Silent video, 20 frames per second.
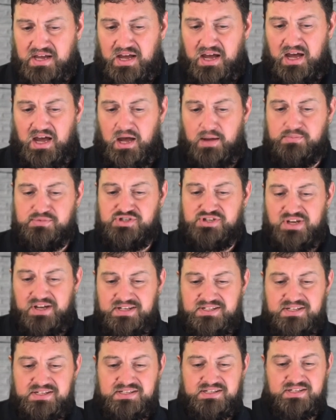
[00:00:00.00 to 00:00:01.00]
um,
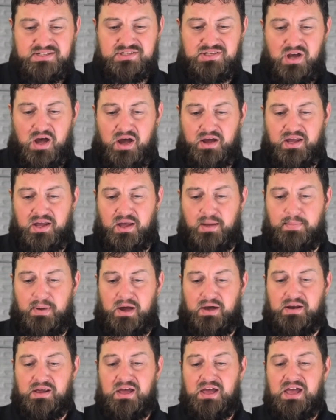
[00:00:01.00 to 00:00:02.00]
Jesus is talking
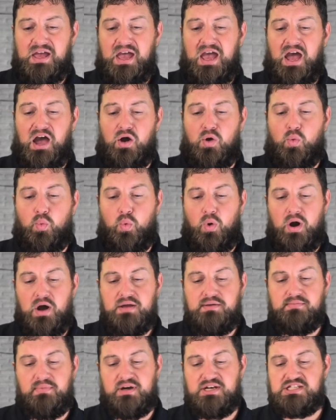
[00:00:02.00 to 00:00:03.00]
about how
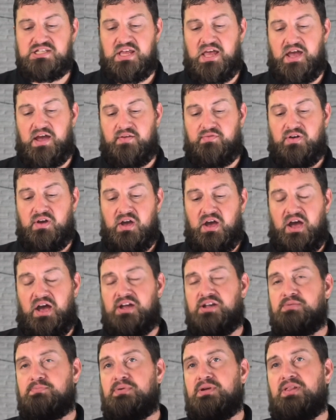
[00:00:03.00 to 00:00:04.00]
one must have
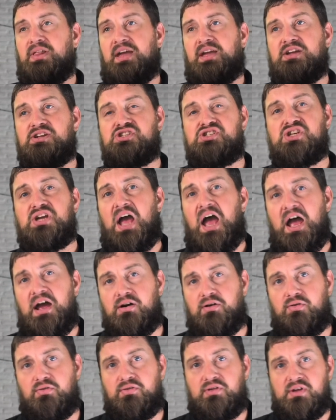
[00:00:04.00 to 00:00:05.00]
uh, be like a
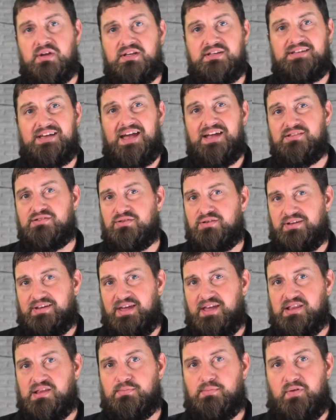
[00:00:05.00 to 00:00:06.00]
child to enter the
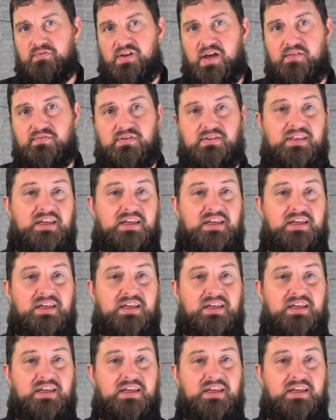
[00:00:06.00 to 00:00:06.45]
kingdom of heaven.